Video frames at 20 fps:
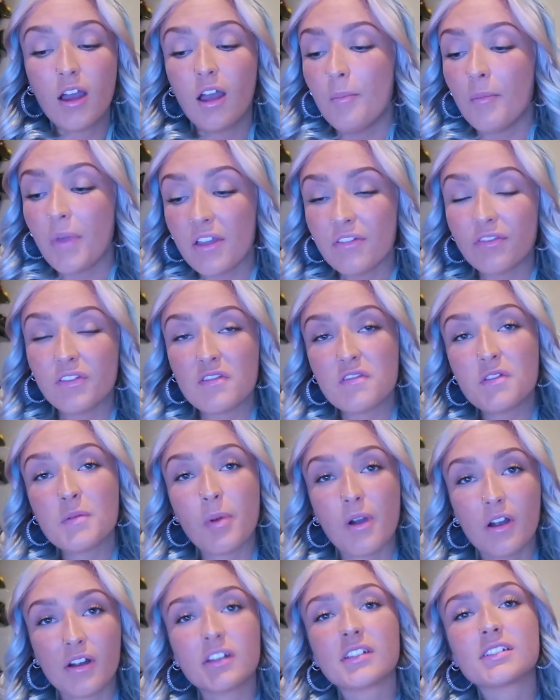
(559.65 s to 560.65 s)
My favorite
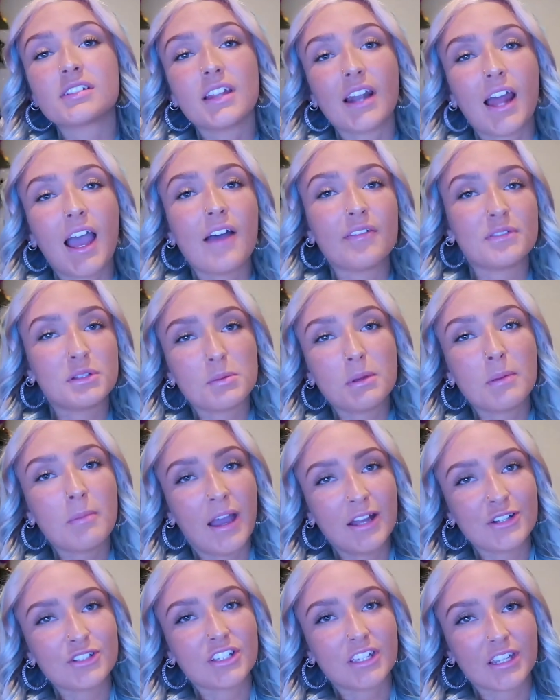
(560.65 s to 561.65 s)
park is gonna have to be
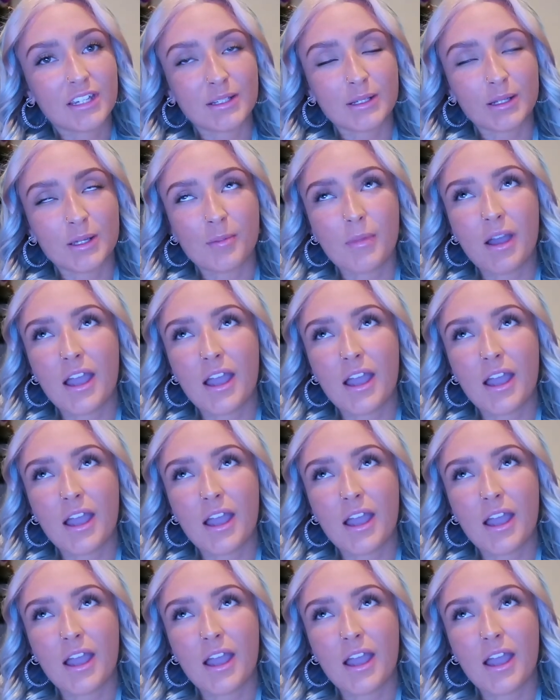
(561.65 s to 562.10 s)
Magic Kingdom.